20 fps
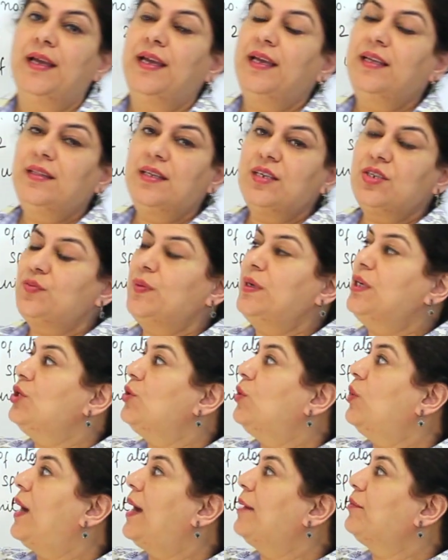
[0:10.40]
in this
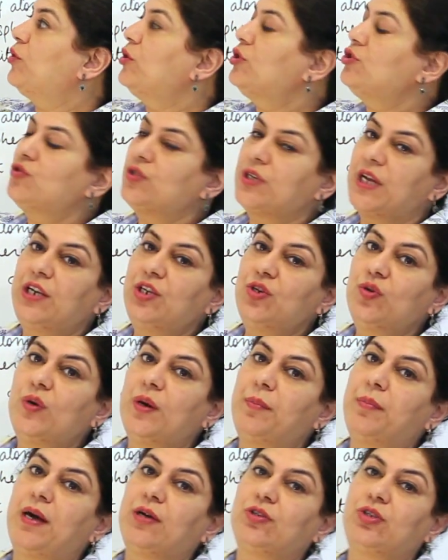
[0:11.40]
video I'm going to tell you
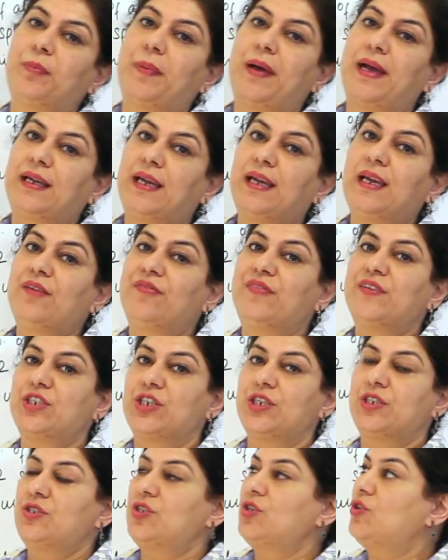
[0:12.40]
about the packing
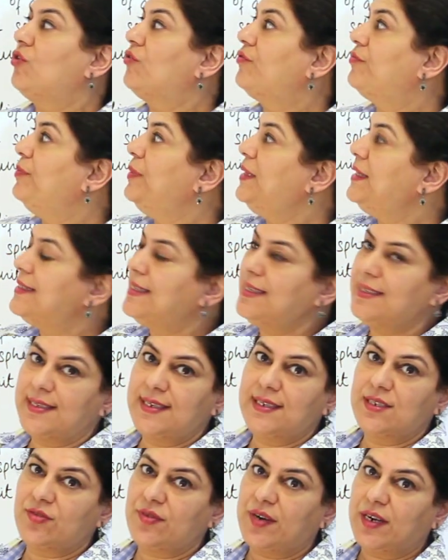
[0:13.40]
efficiency of
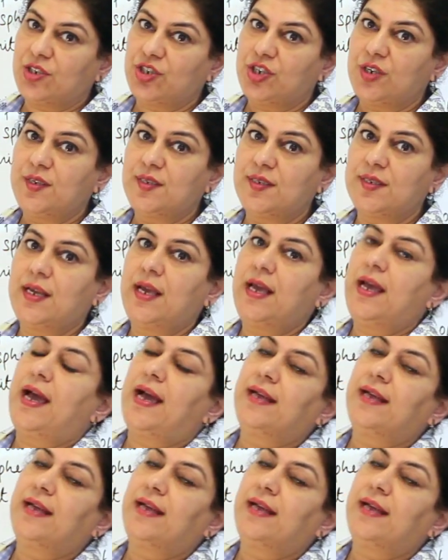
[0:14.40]
BCC structures